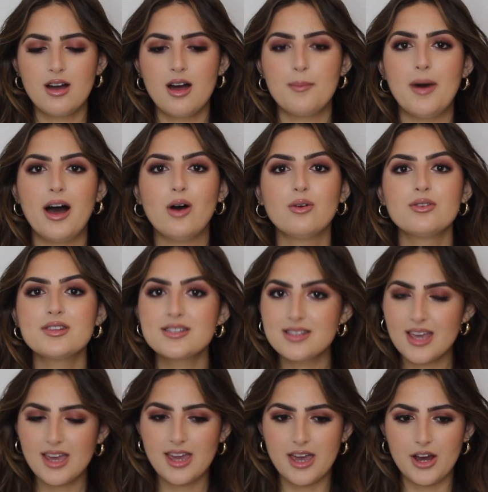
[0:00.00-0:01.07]
about
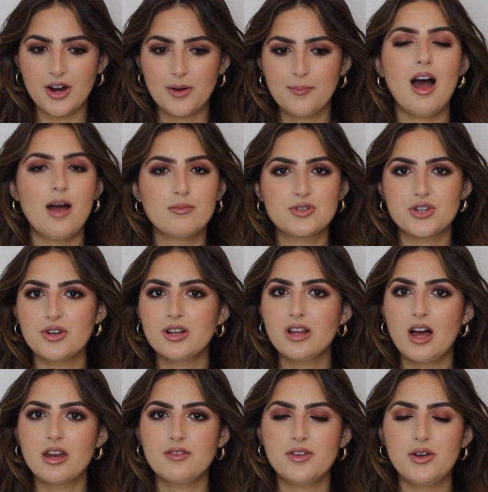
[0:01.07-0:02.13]
skincare. I'm sure a
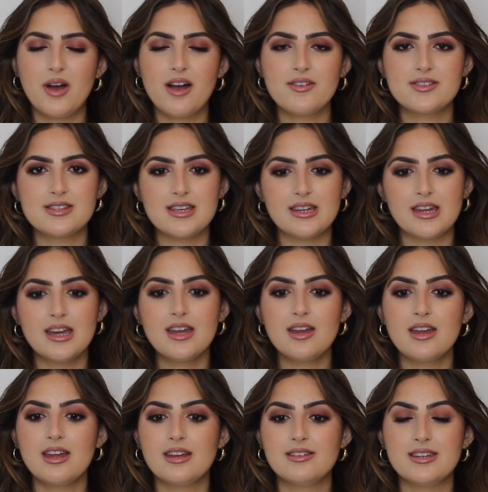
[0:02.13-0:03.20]
lot of you have seen it.
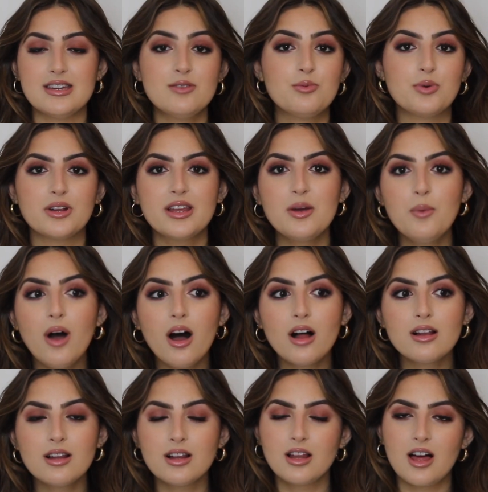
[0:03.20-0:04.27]
It did really
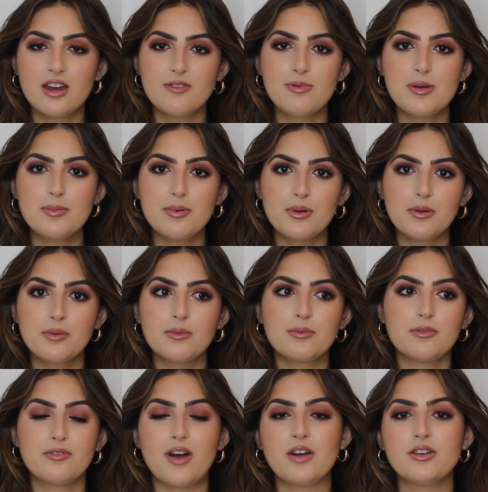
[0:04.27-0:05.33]
well. A lot of people
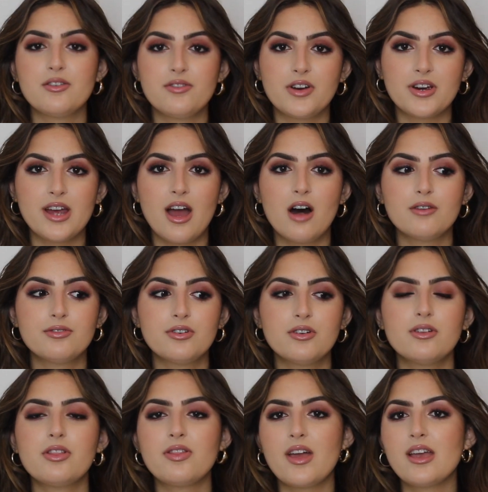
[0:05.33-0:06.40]
found it very
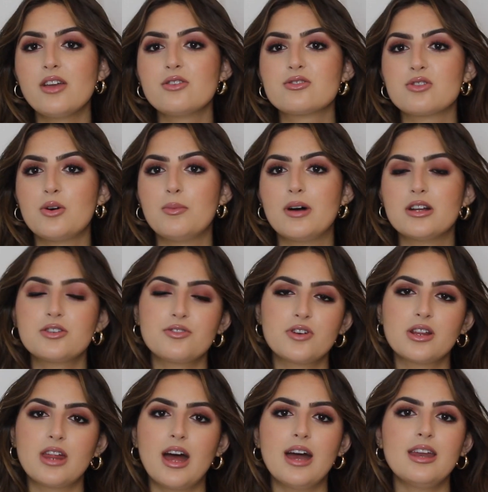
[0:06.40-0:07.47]
helpful. Thank you so much for
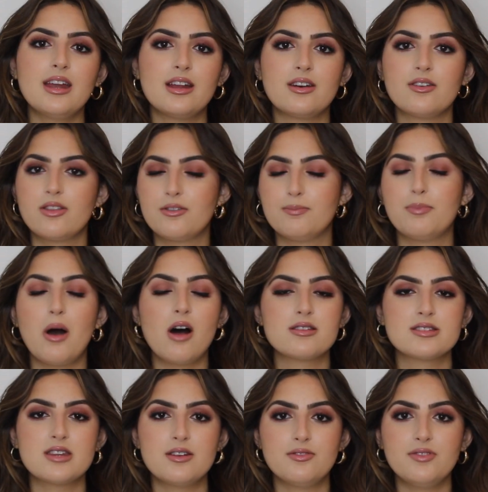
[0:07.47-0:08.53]
that and the
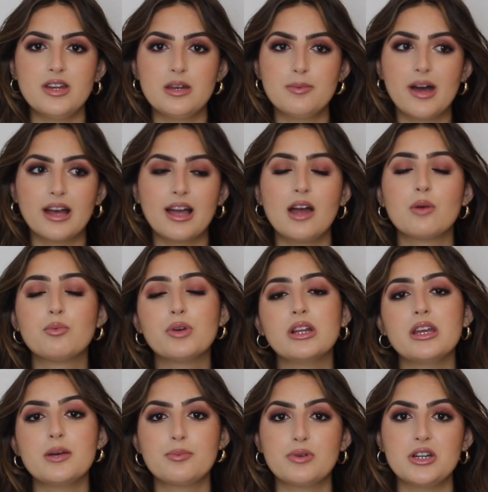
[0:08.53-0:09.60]
positive feedback. I
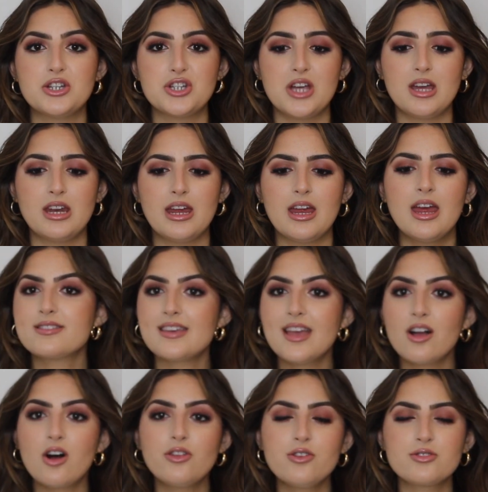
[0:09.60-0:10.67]
really appreciate it. Seeing
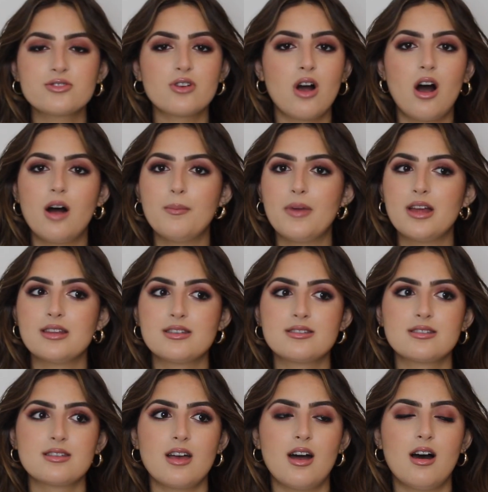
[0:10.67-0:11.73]
all those
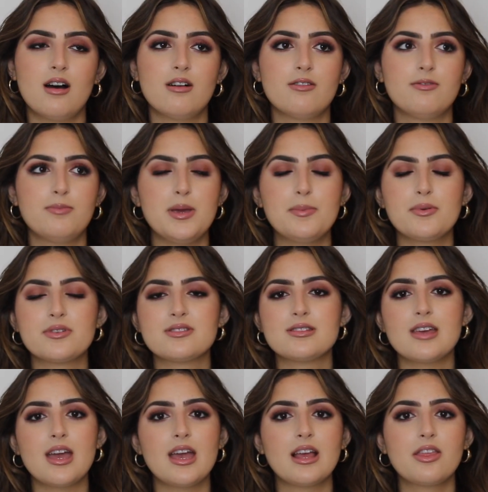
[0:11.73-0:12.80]
comments of people
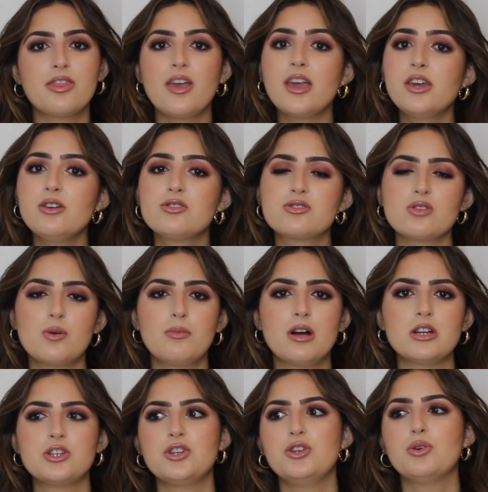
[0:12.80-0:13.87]
saying, thank you so
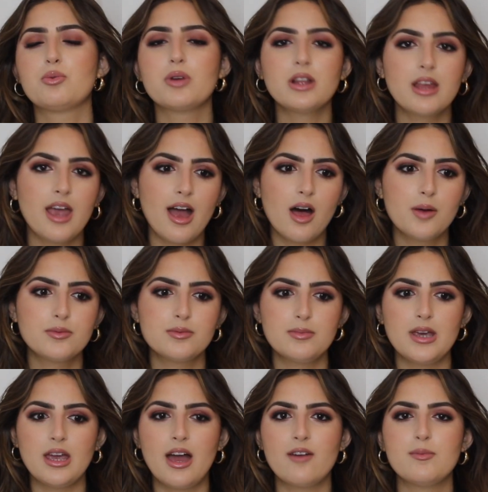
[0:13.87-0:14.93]
much, you really helped
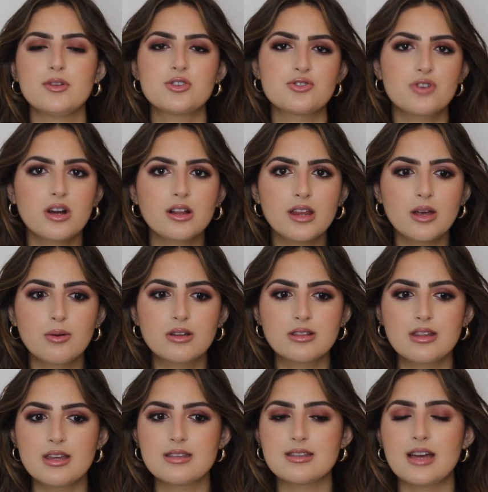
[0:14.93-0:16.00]
me, I've been struggling with
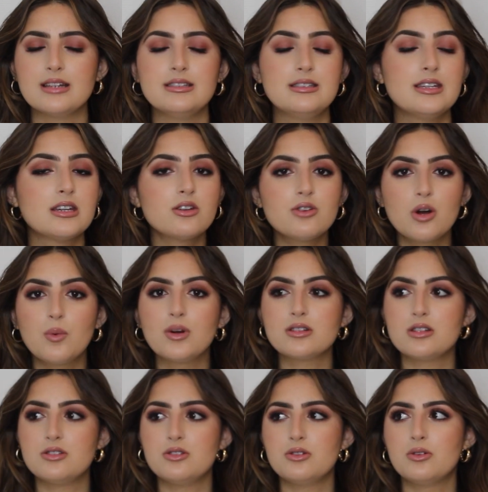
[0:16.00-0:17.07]
this, I didn't know what
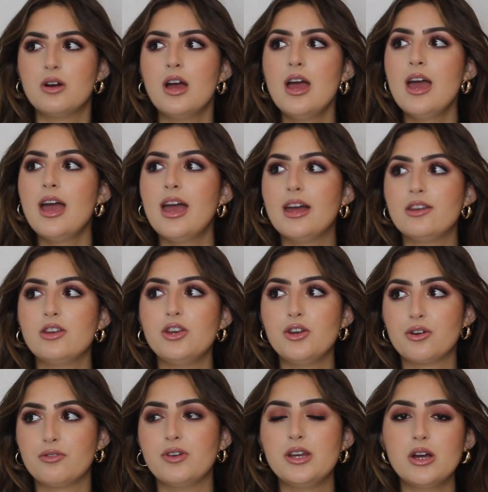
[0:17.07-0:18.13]
to do, and
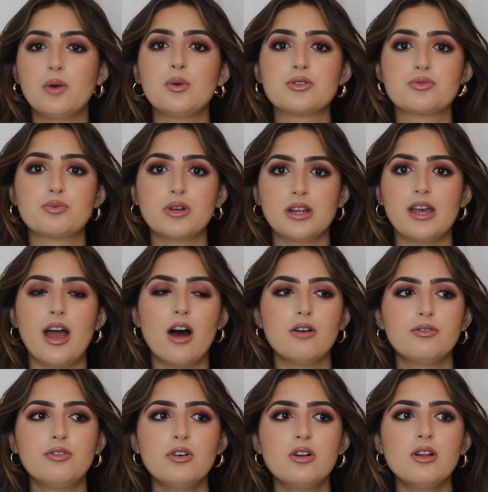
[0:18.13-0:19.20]
your video was really
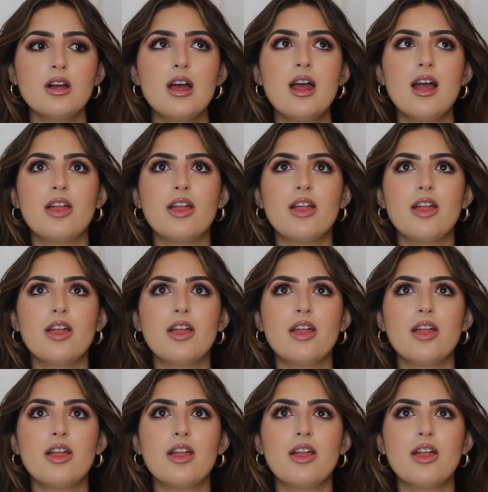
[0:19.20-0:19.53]
helpful,